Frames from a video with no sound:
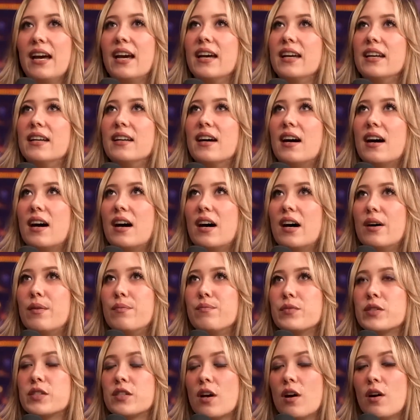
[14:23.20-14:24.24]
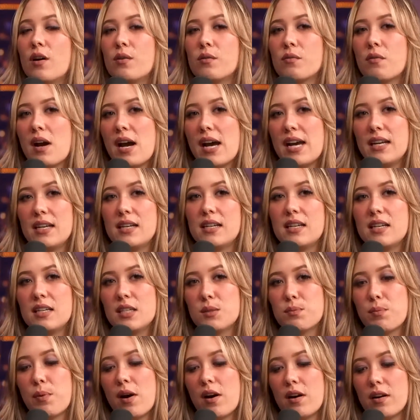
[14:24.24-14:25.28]
And um, so Ryan and
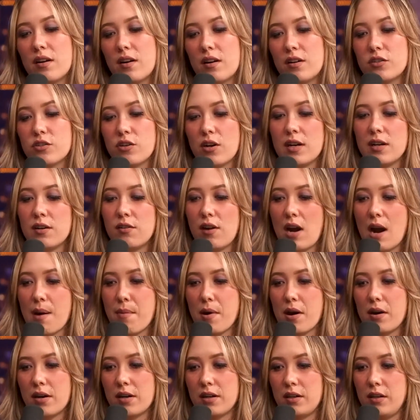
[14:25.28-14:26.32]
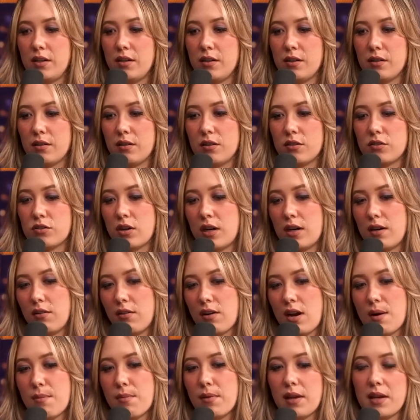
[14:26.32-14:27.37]
his partner are trying to grab our canoe. They're trying
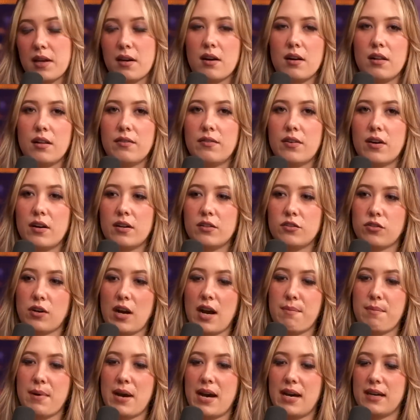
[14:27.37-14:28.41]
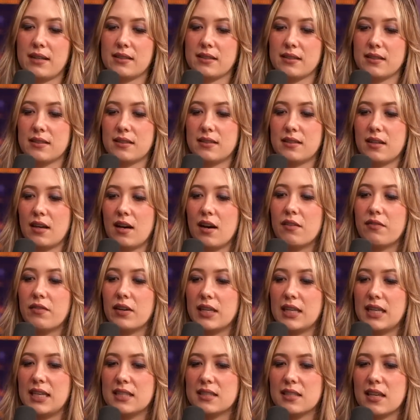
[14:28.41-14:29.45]
to grab like all of our dry bags and stuff.
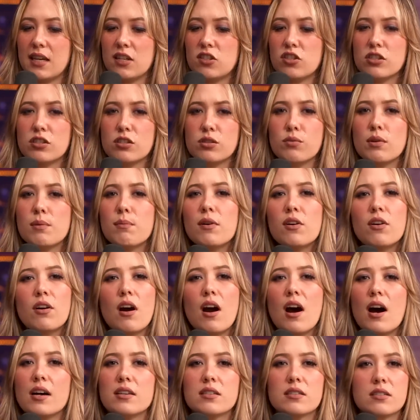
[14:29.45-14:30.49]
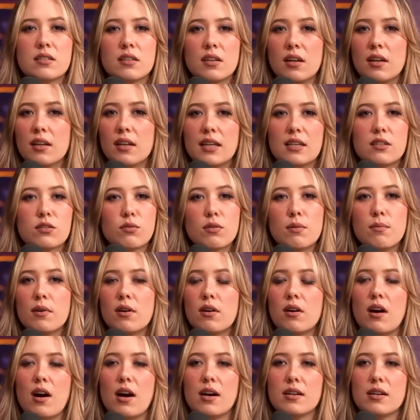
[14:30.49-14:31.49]
And he's like, just swim across, like swim